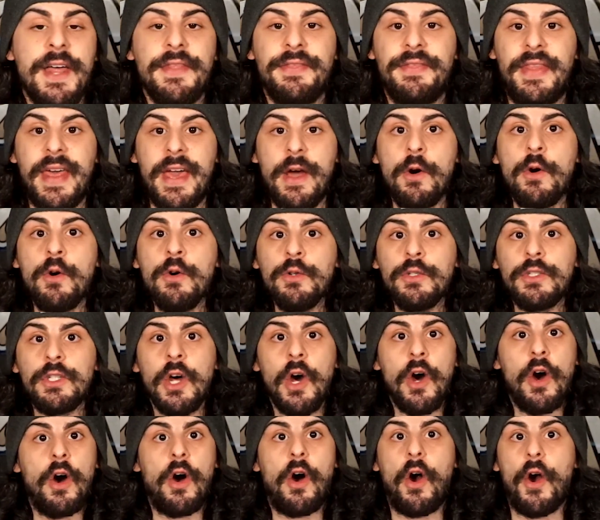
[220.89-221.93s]
Those
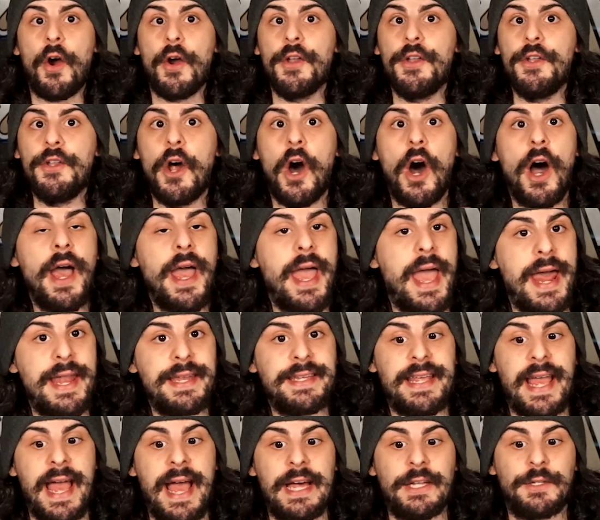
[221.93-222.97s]
are not
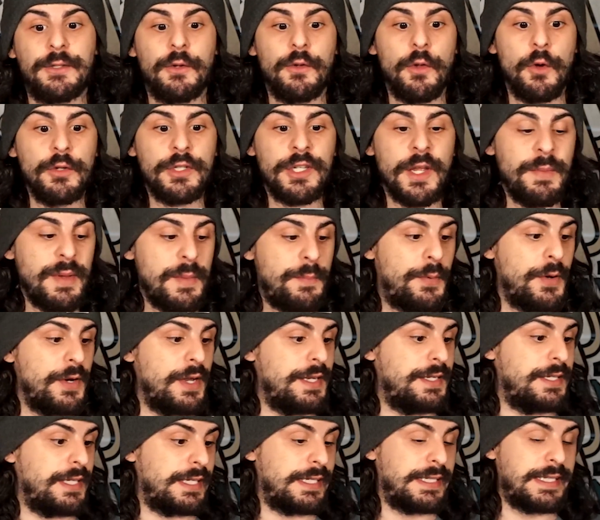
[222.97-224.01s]
NCAT, so those could be put
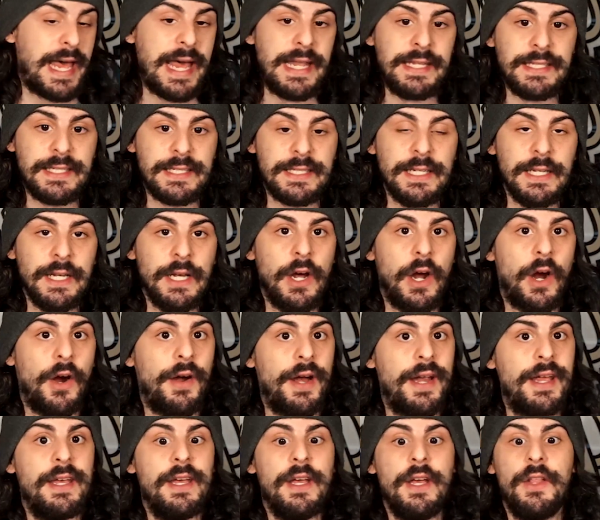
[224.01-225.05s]
into sets.
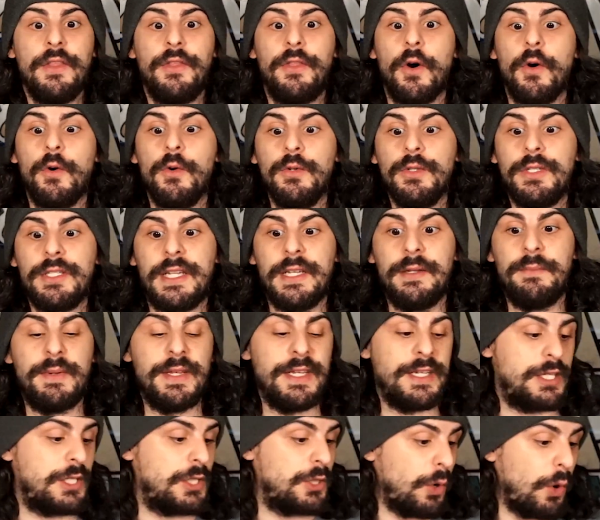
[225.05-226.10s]
All right, those can
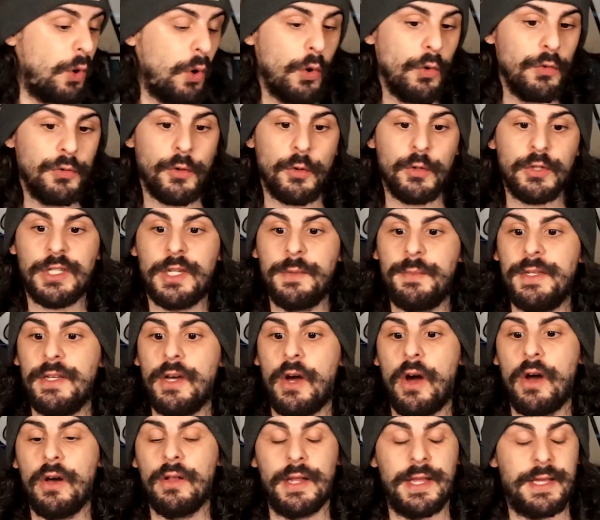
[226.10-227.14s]
be sold. Those could
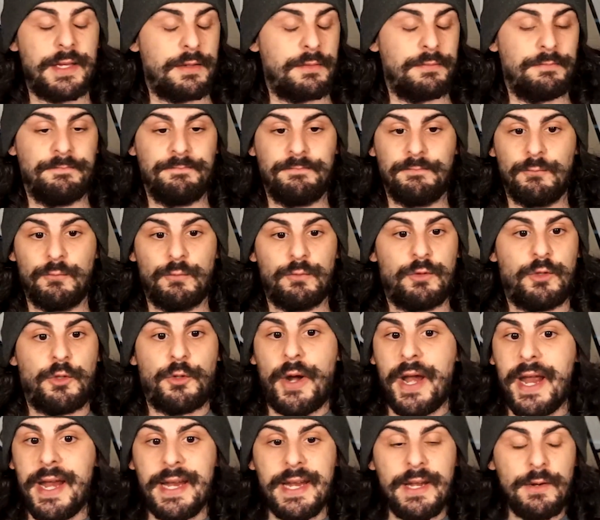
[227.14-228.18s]
be like
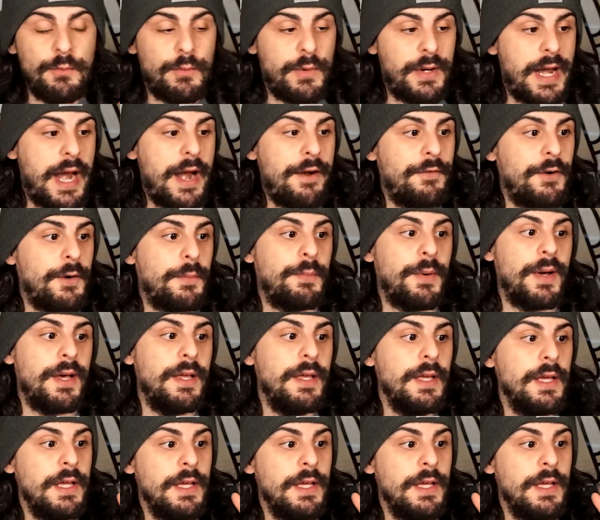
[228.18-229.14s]
traded, whatever. But